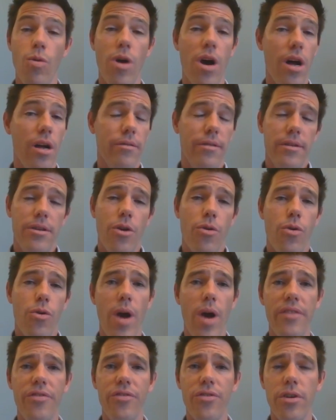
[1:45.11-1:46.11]
Well, no
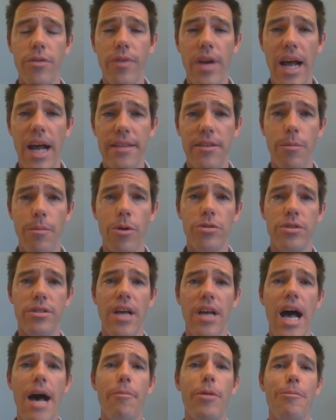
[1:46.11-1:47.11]
question. You've got the
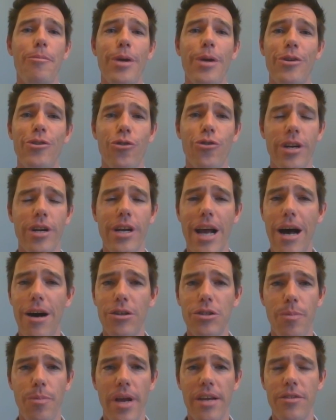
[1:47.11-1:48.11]
most dominant pitcher in
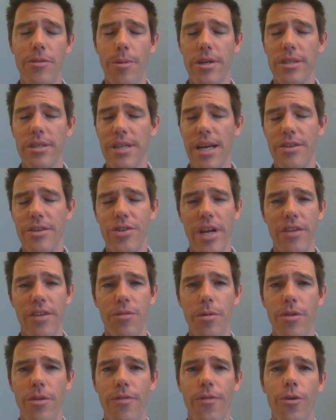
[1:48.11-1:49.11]
college baseball. He's got a
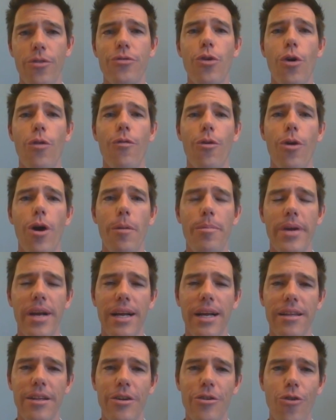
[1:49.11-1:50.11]
chance to be the first overall
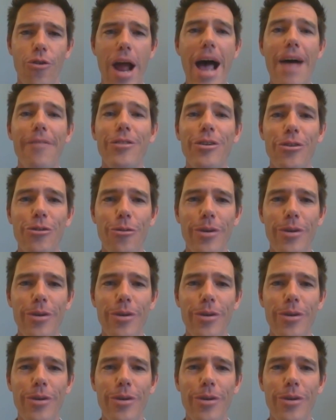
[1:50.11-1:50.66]
pick in the draft.